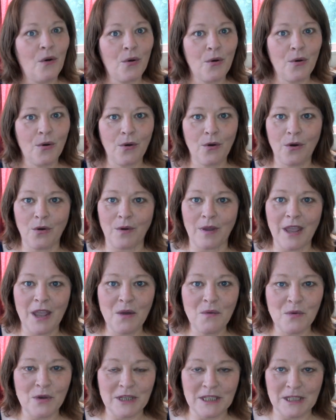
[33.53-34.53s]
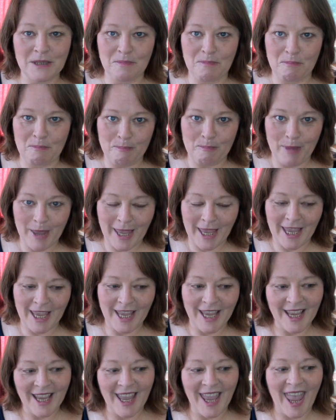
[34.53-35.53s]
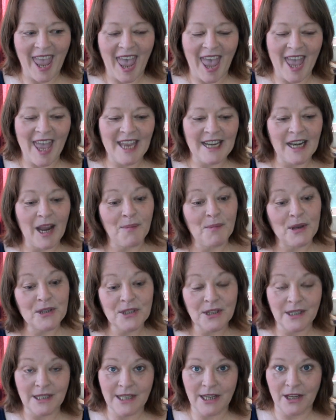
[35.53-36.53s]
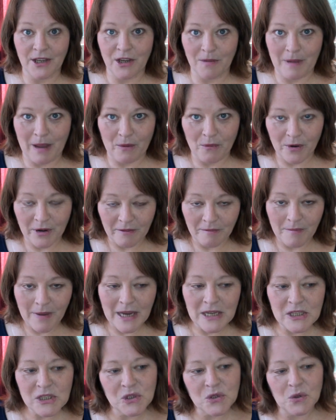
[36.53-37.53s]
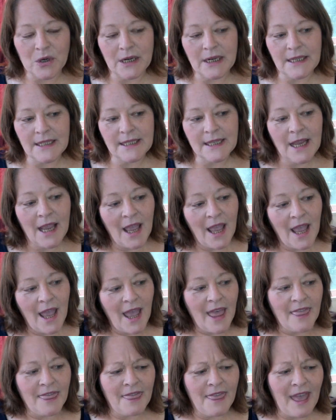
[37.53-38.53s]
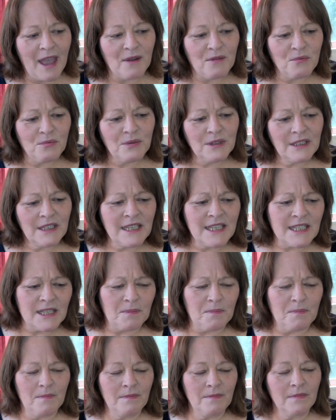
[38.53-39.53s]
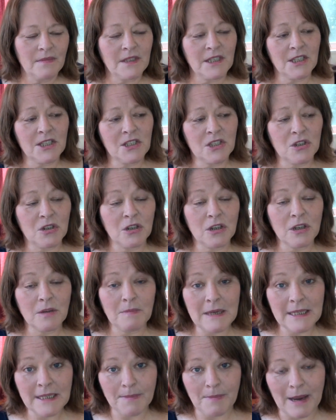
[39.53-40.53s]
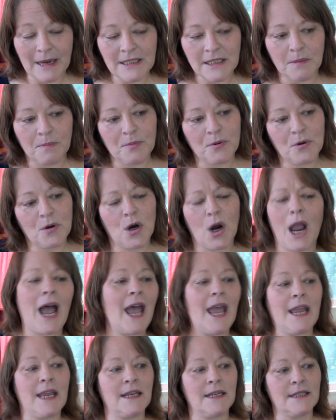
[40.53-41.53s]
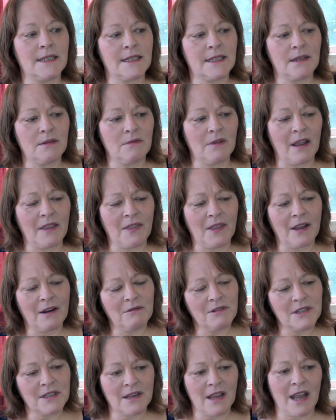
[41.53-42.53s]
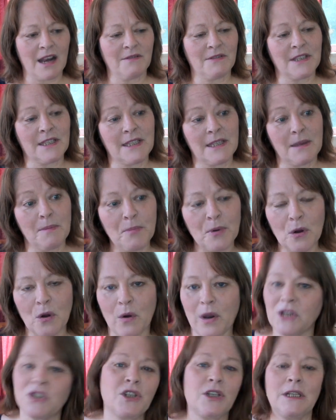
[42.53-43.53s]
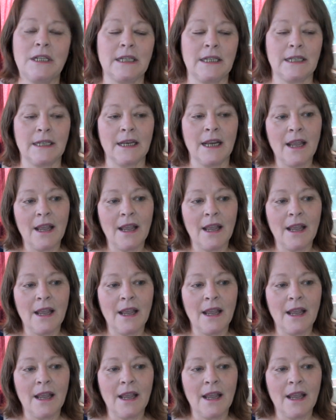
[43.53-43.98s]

whew, it was big. And I'm also going to tell you about one of my stories that really just took me by surprise. I thought it was kind of a simple question, and